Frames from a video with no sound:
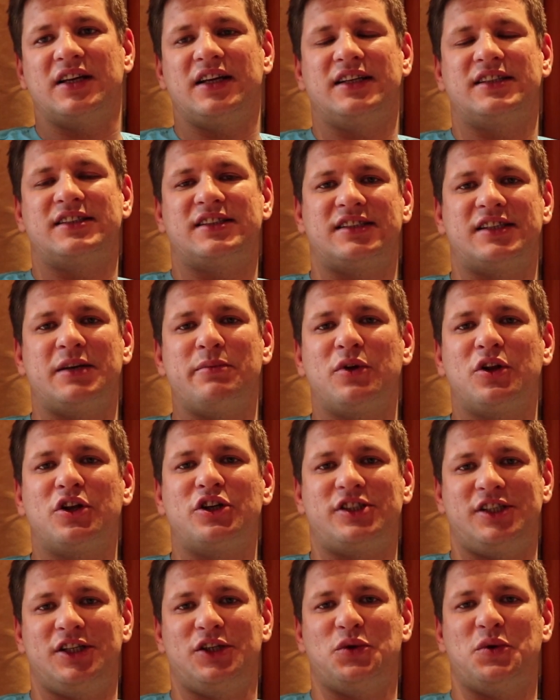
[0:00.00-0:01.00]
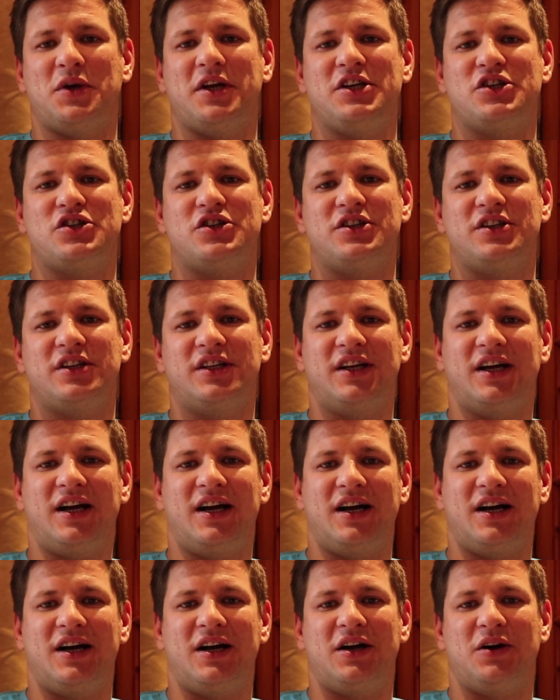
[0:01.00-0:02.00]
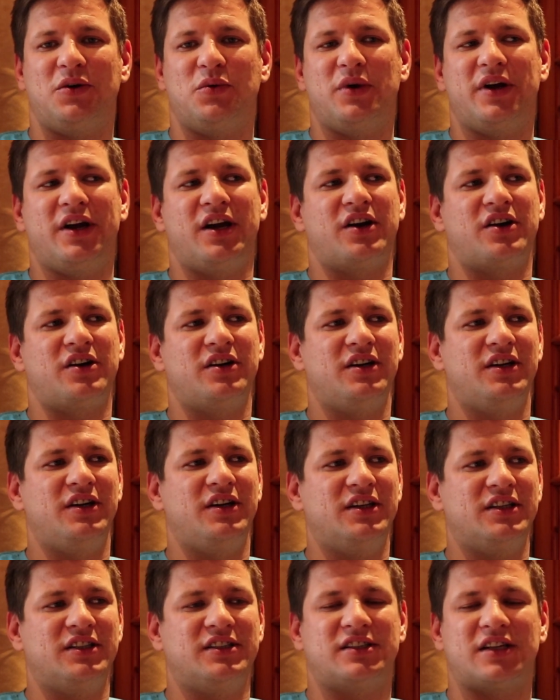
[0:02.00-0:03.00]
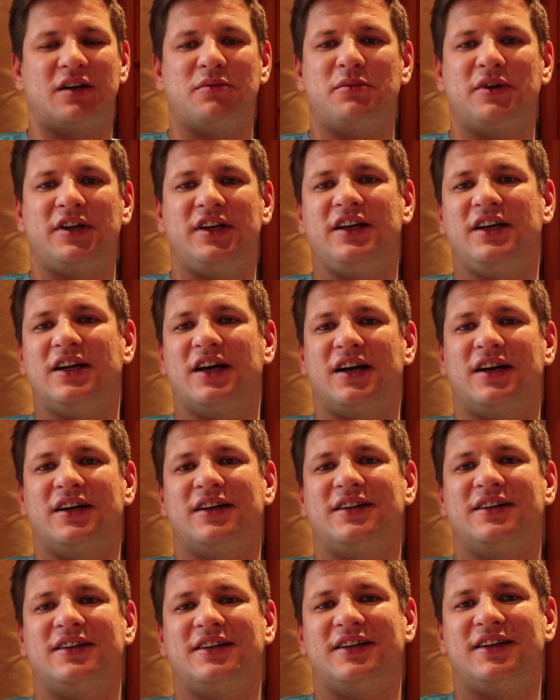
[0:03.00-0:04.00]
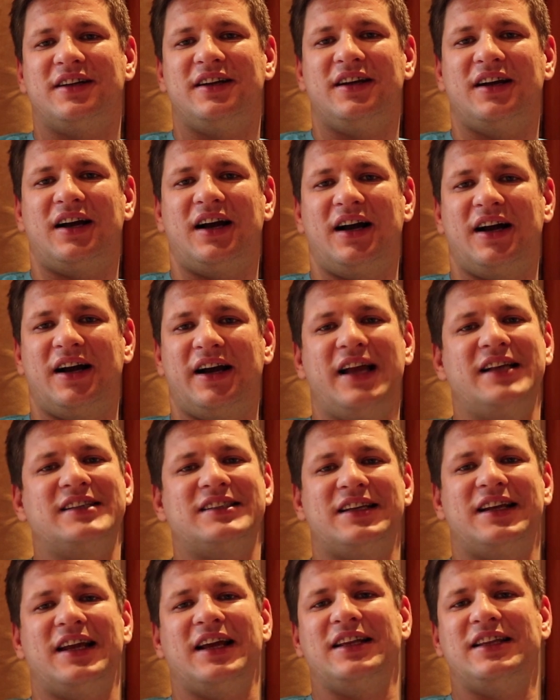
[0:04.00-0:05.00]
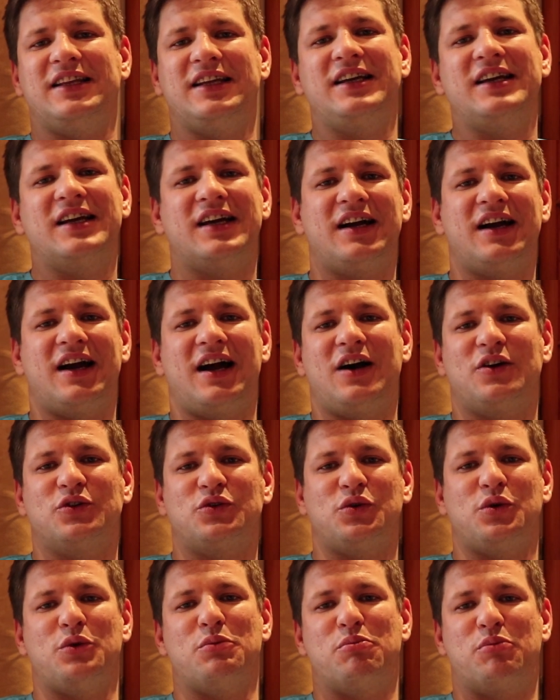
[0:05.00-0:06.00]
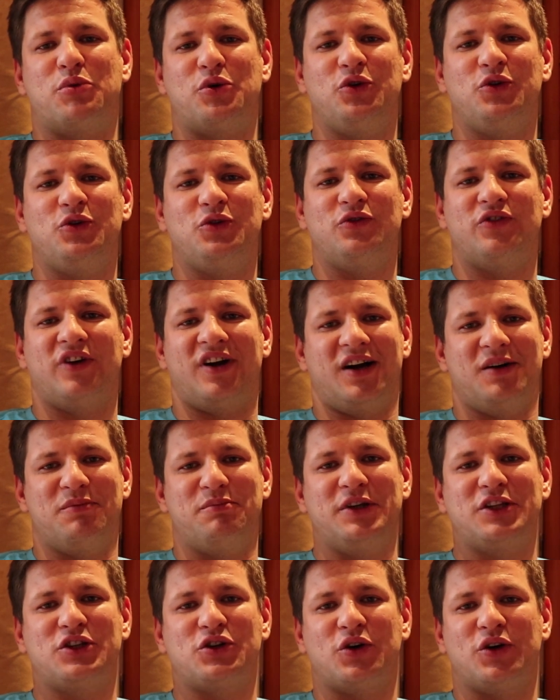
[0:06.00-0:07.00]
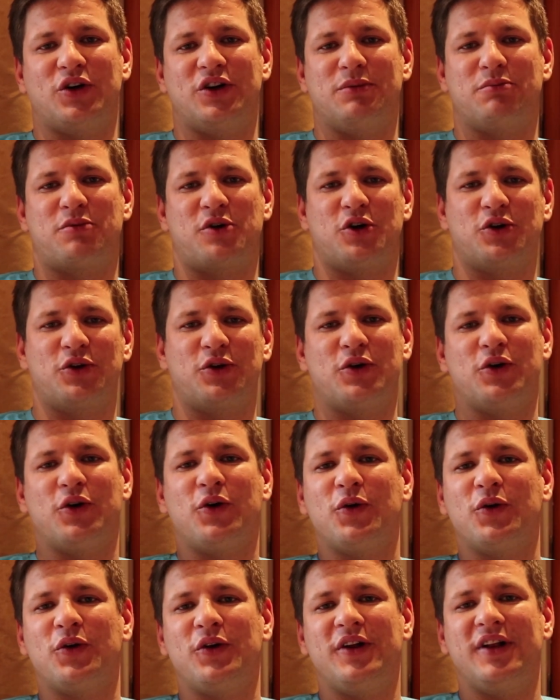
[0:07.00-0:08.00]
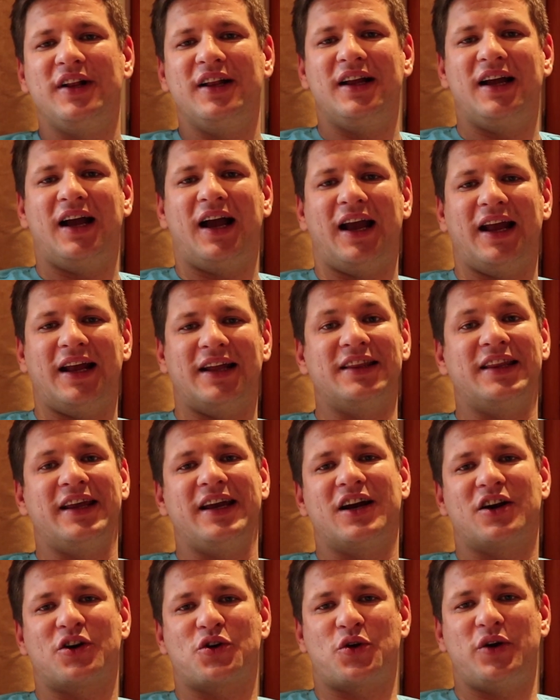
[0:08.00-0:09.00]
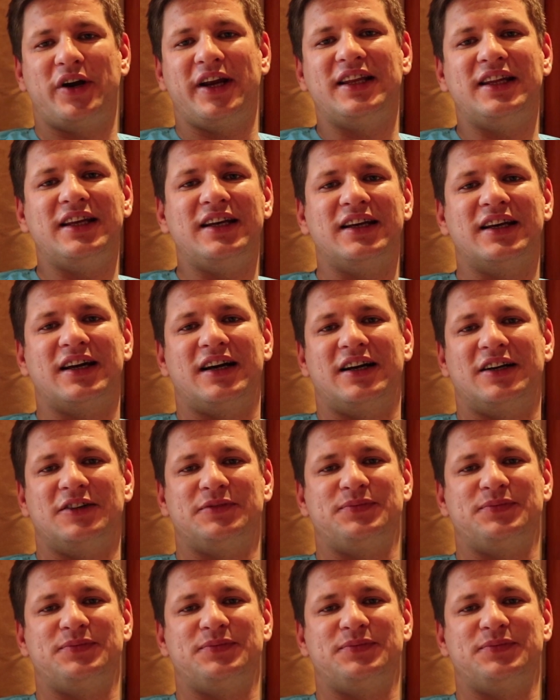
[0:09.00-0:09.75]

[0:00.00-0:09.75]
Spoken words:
it's similar situation where somebody has an idea how to improve Bitcoin protocol, and they are creating